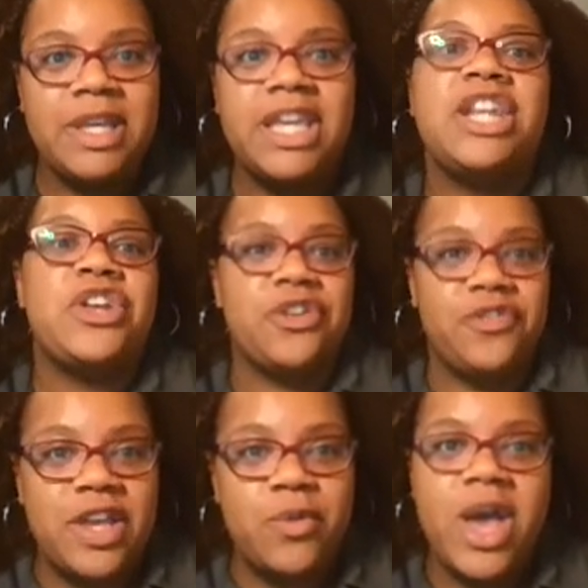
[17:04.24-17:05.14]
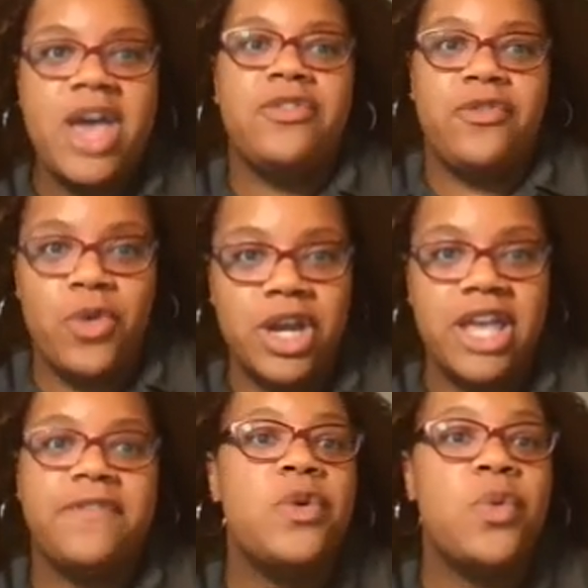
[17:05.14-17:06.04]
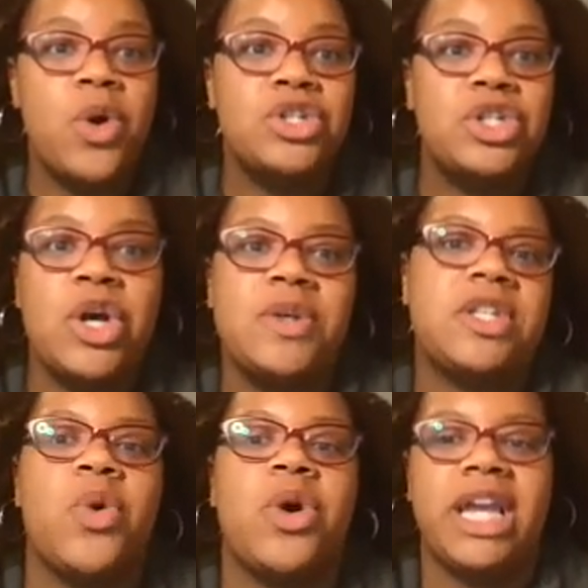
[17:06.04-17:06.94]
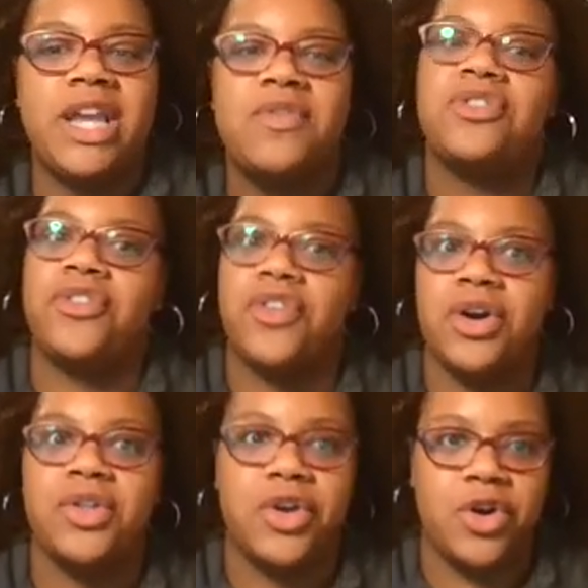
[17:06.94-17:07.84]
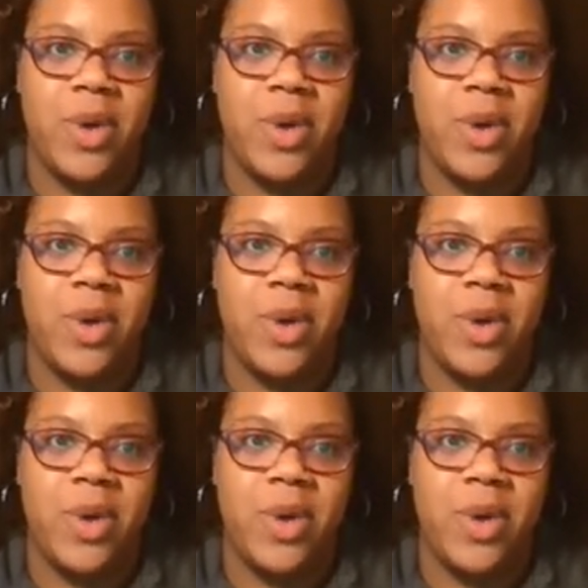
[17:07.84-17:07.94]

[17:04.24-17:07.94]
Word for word: getting your feet wet for if you want to go somewhere even further